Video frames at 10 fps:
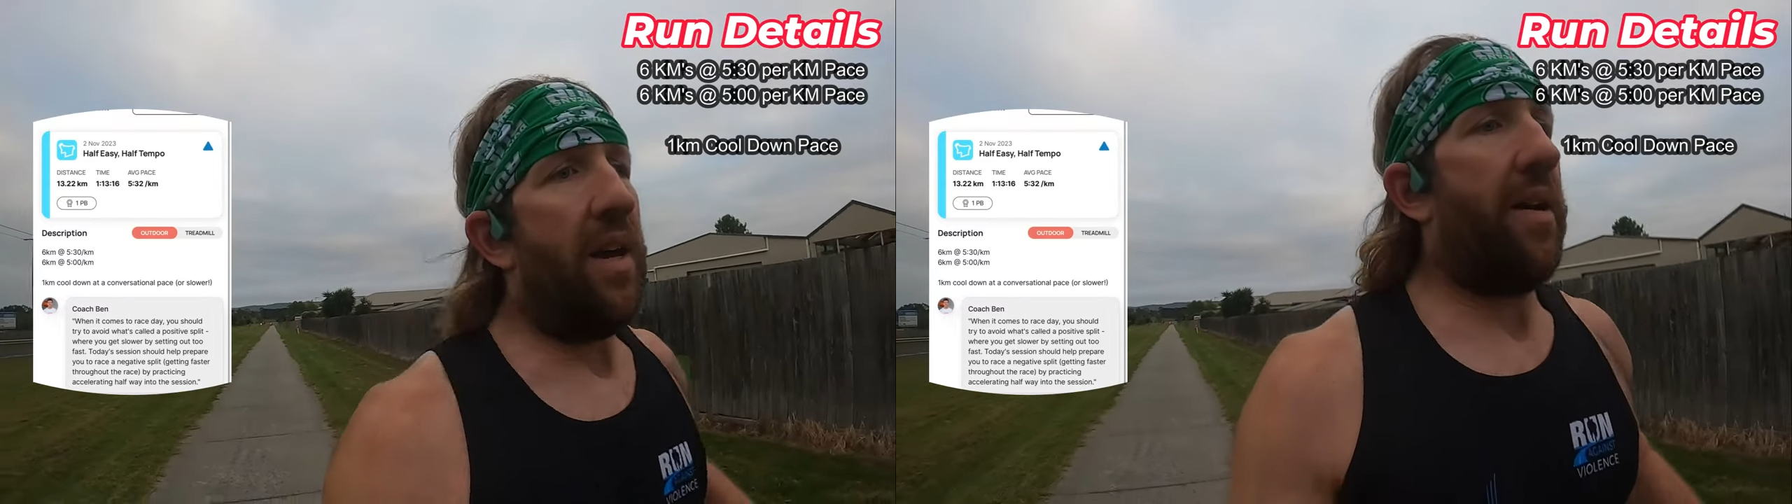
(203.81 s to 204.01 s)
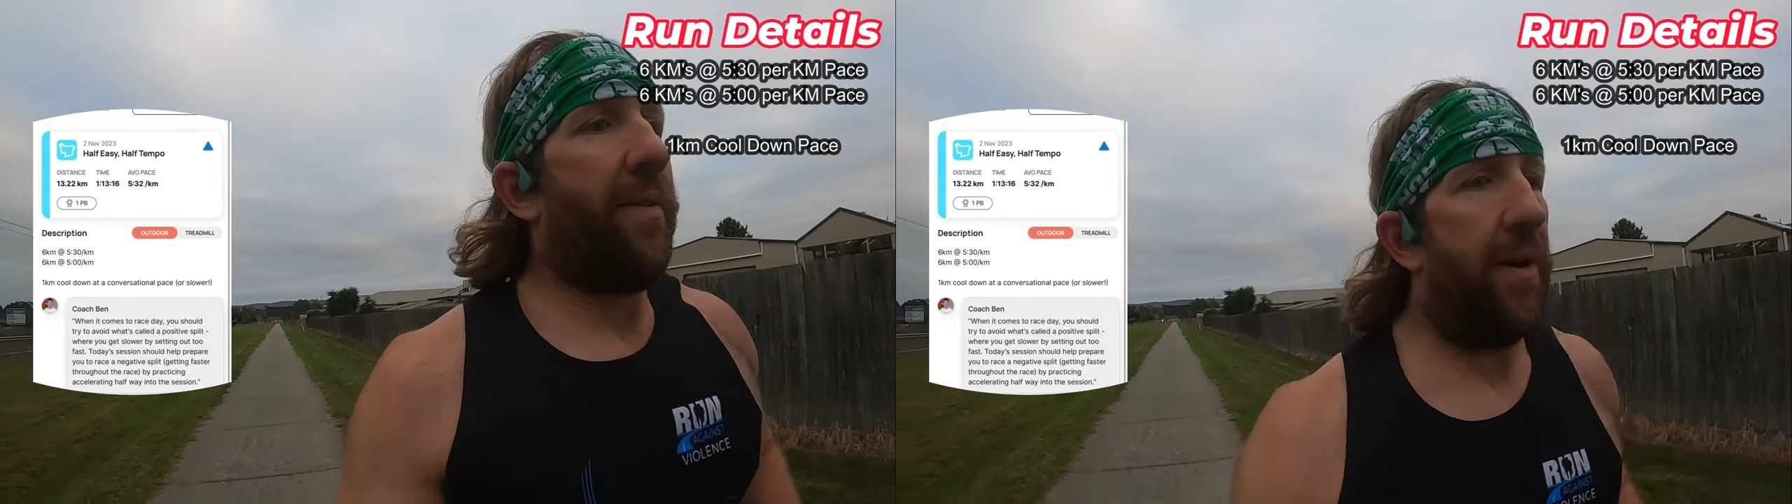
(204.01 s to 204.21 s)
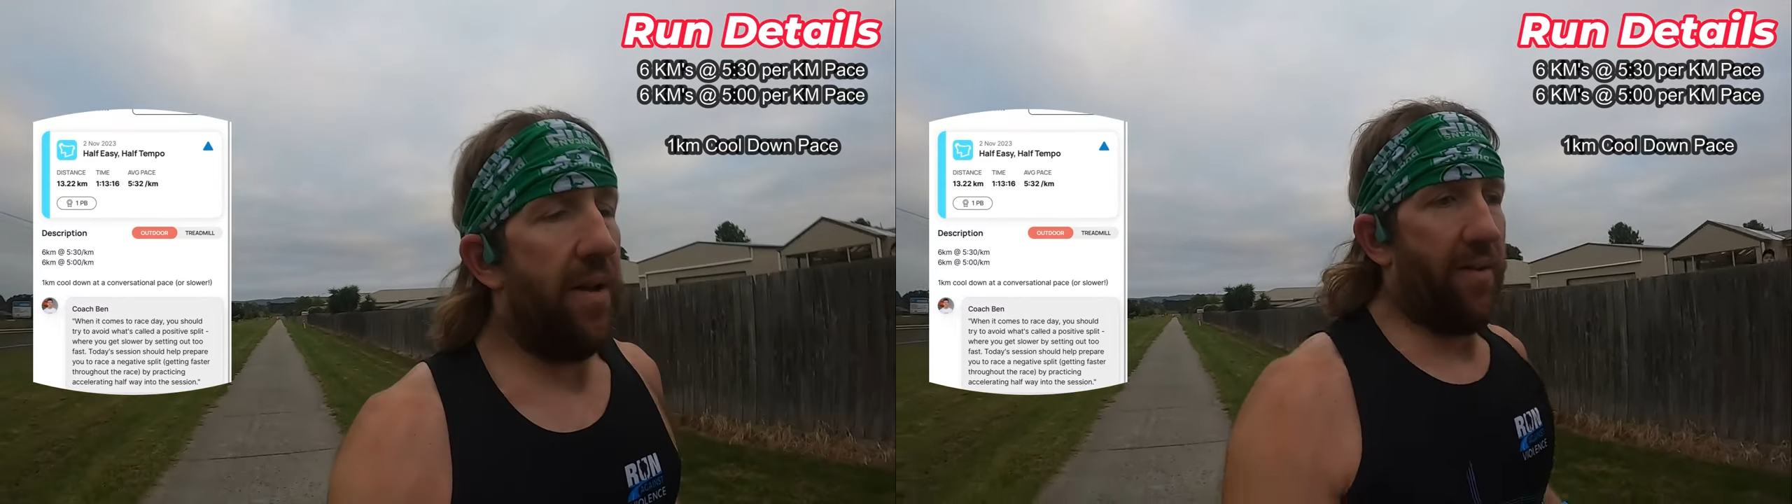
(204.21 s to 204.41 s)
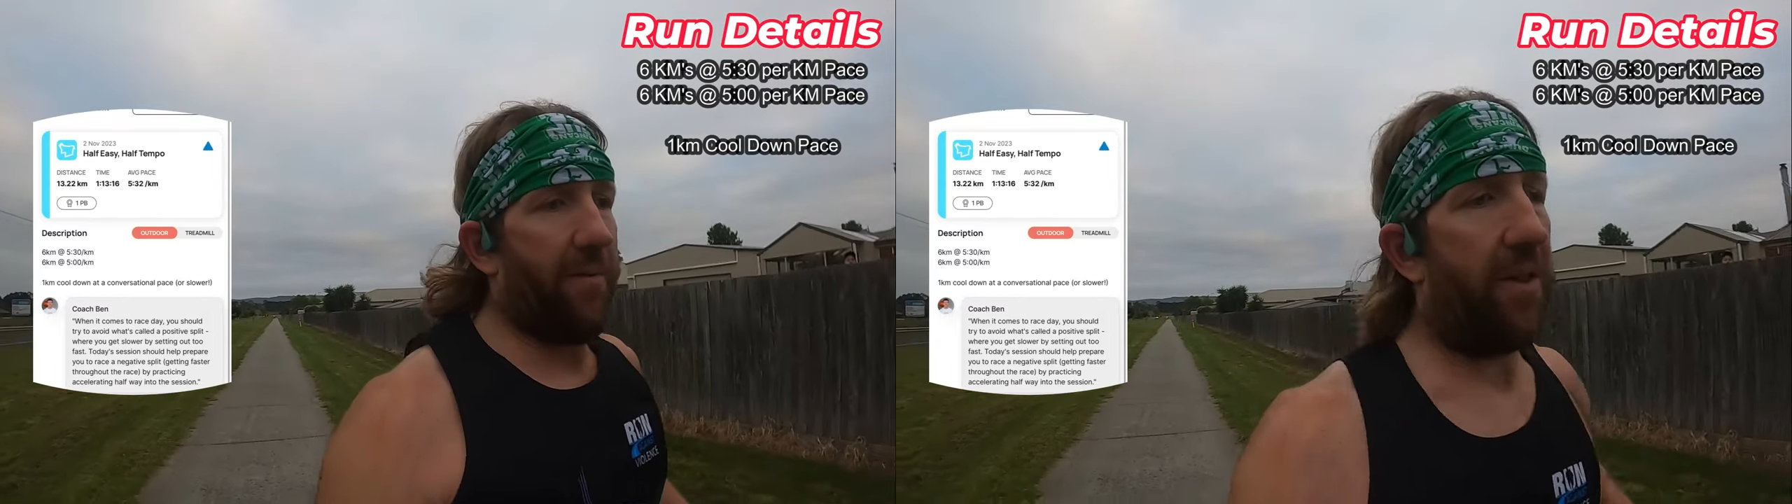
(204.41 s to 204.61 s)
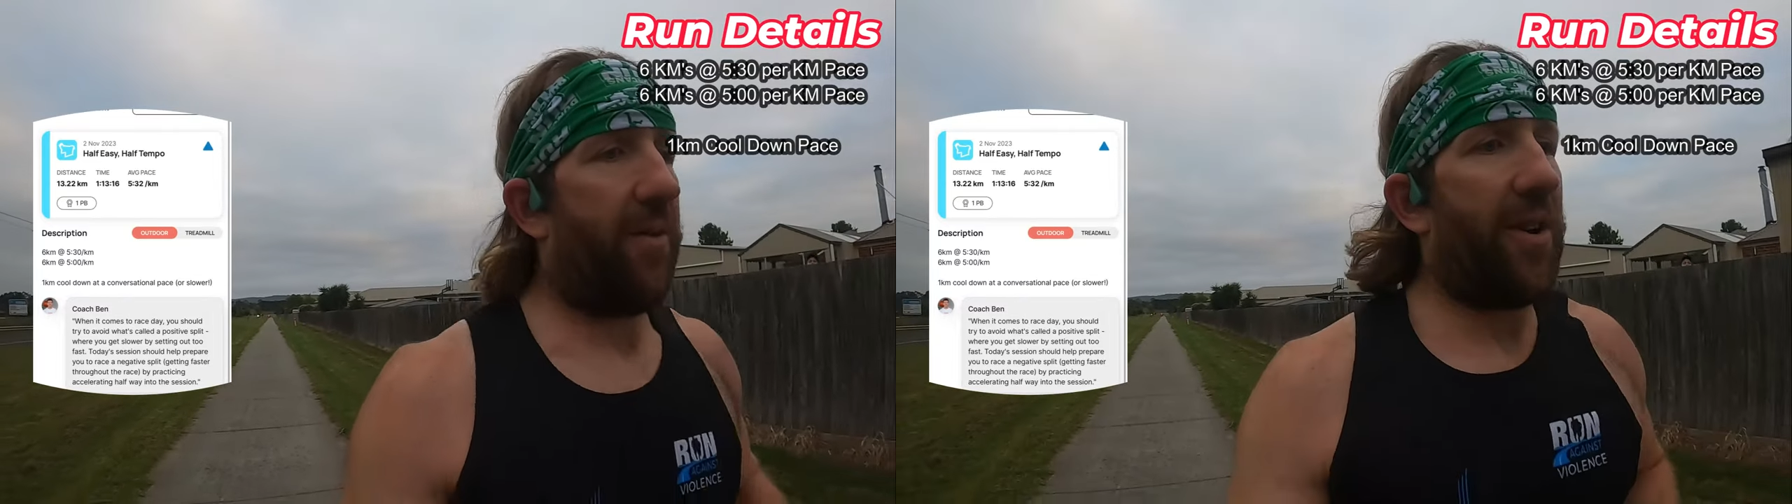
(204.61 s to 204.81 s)
effort
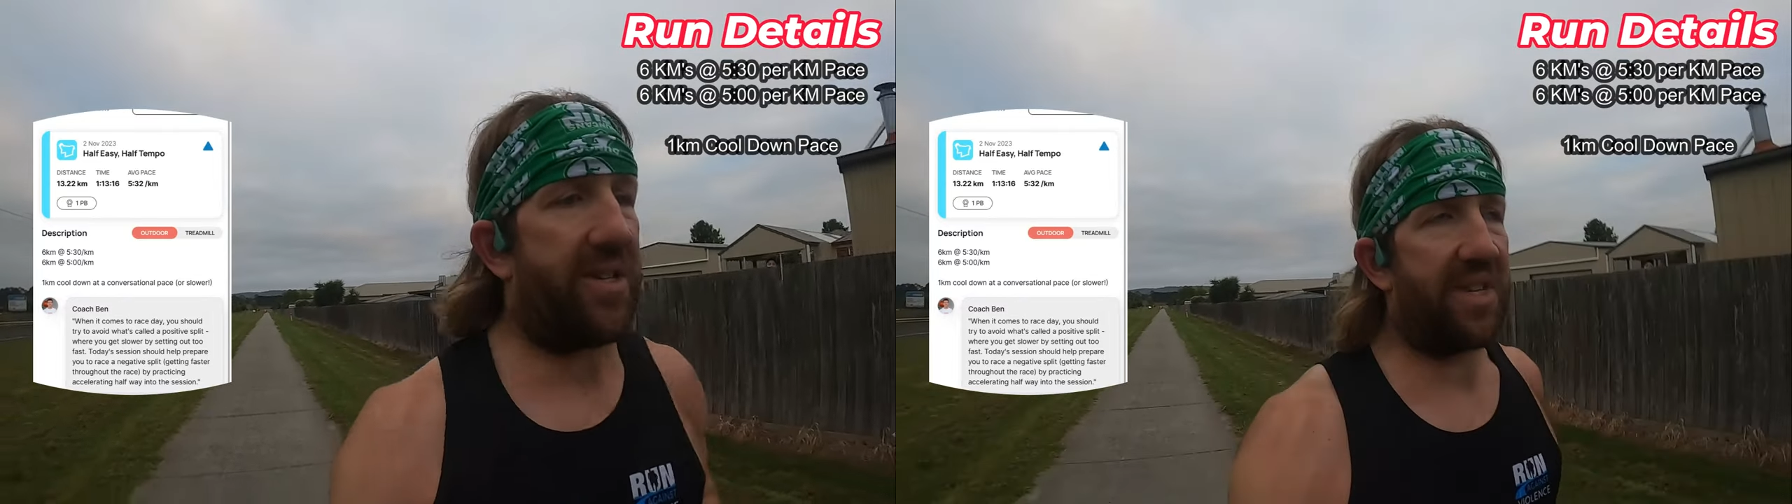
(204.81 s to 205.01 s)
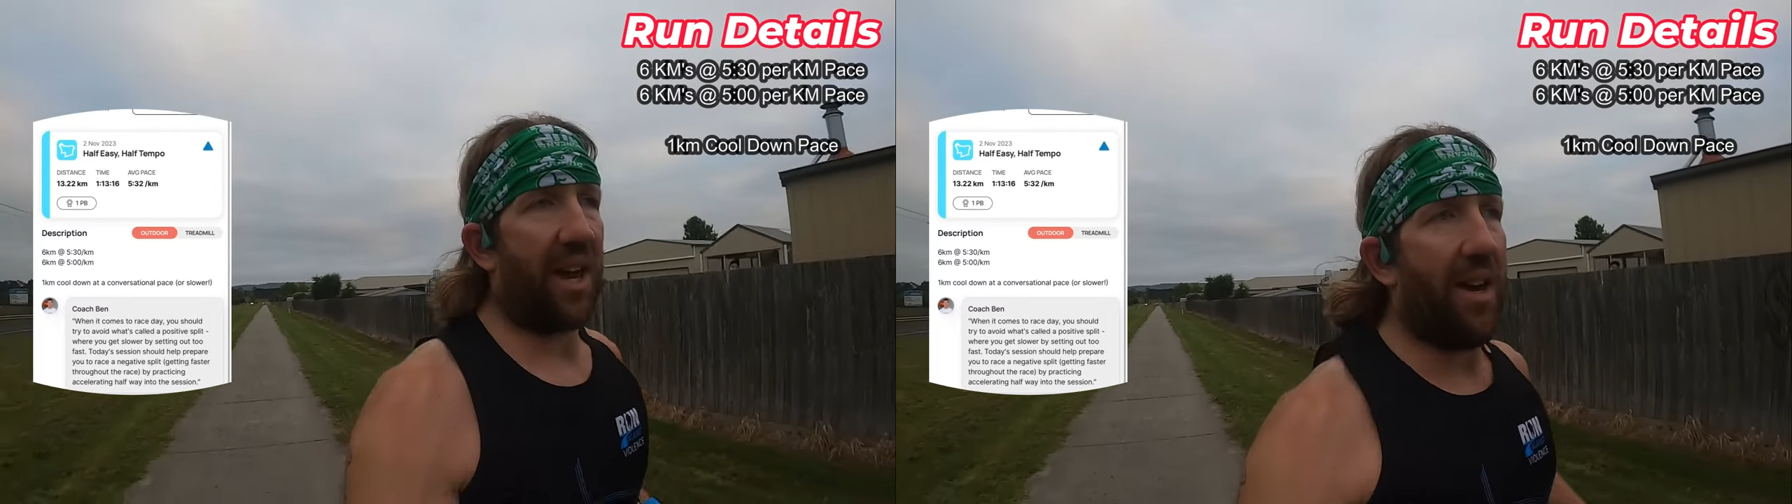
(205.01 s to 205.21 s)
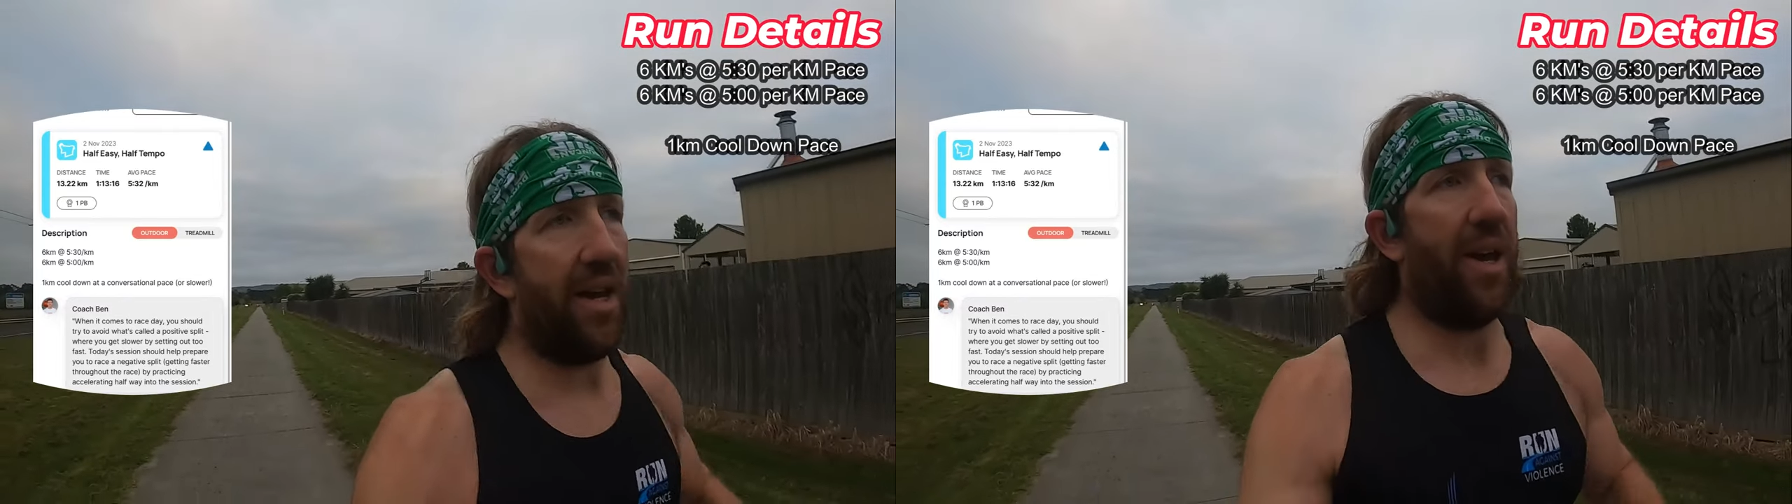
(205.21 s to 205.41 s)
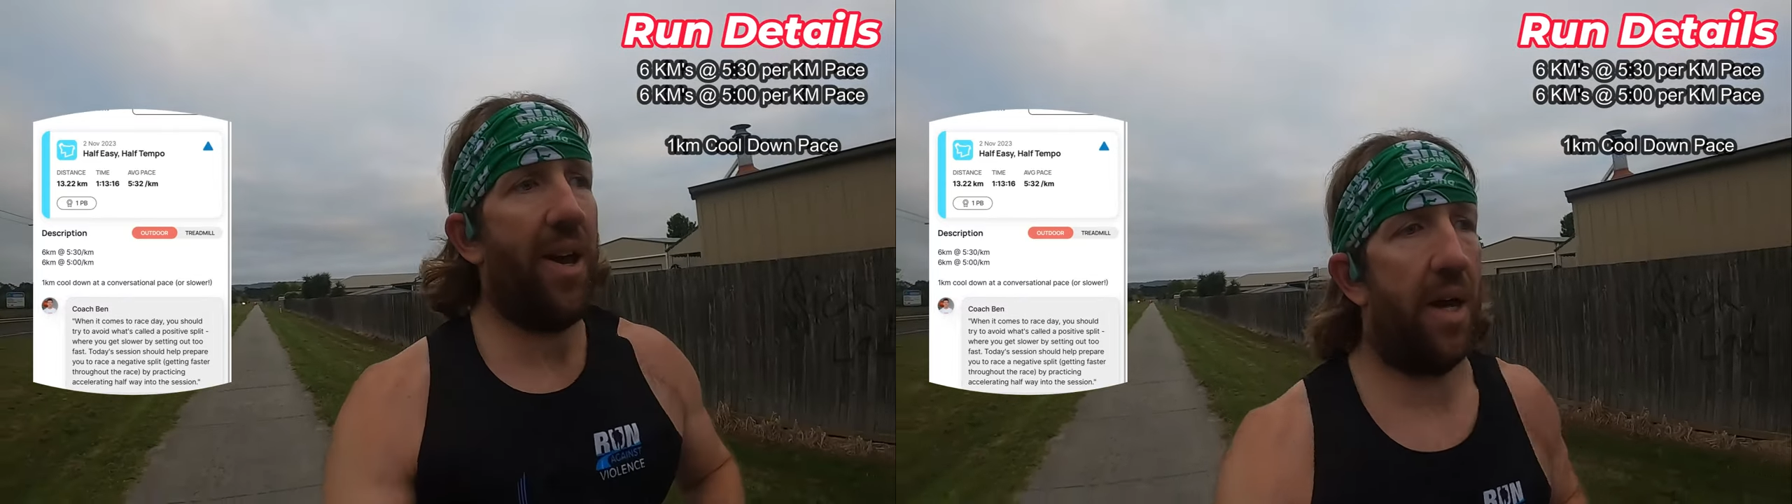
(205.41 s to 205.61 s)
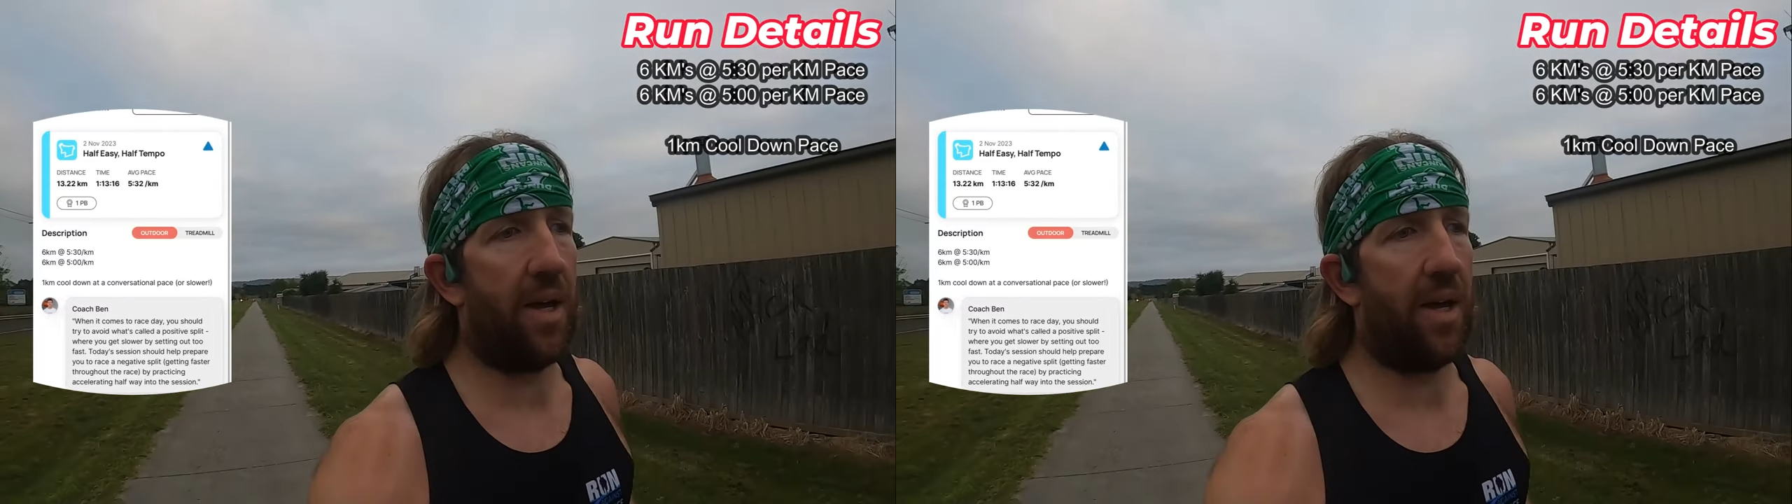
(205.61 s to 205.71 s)
for the first K.